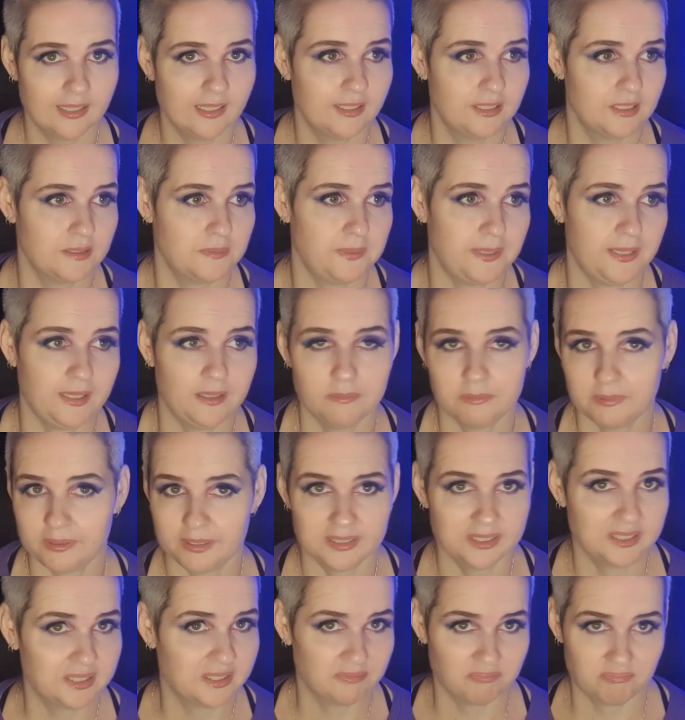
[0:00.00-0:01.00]
to be with
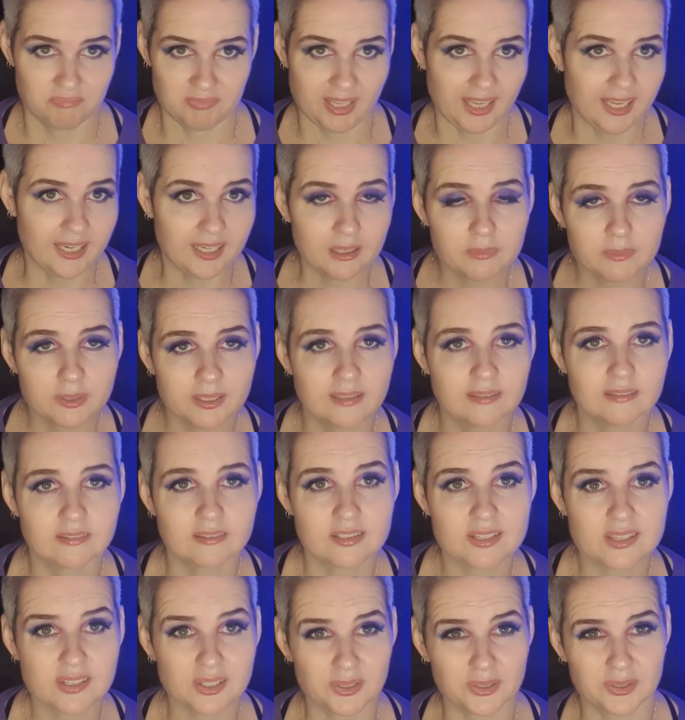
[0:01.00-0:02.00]
anyone,
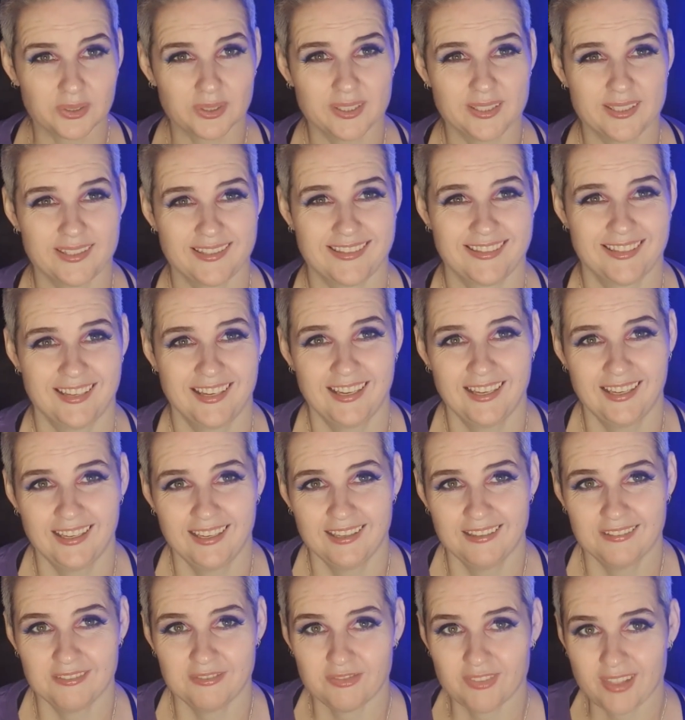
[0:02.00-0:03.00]
so long as
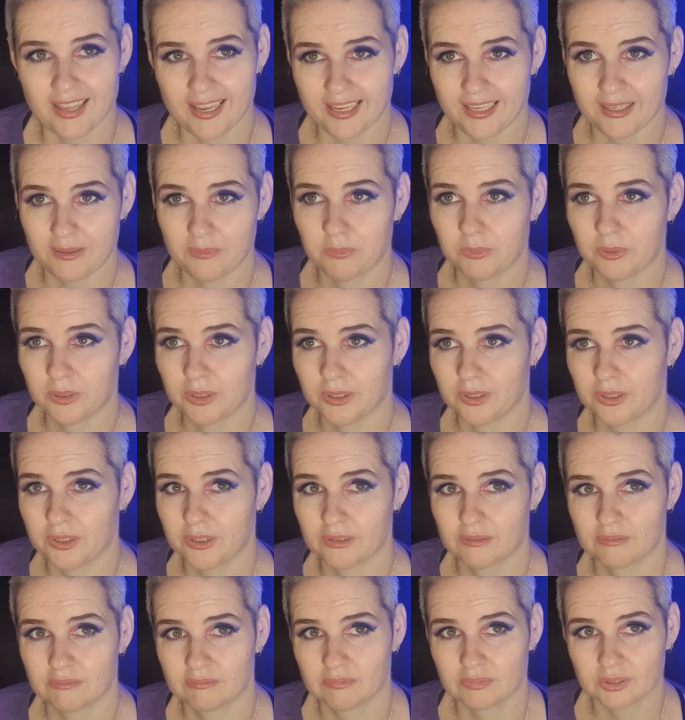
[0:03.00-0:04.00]
they were
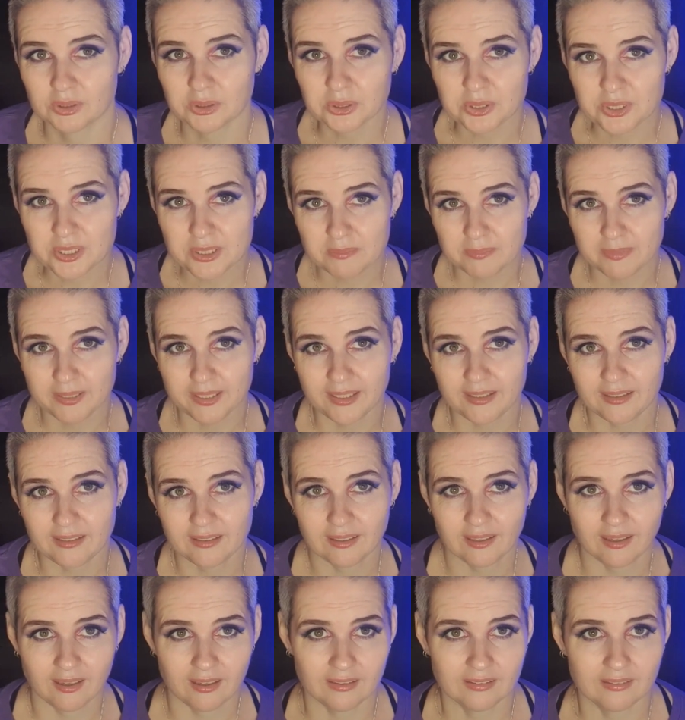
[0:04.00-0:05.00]
good to me
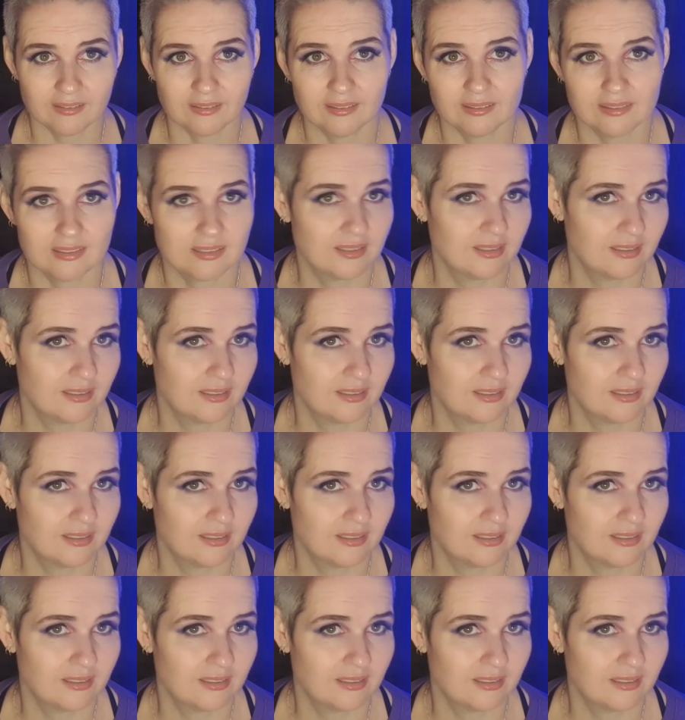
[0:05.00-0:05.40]
and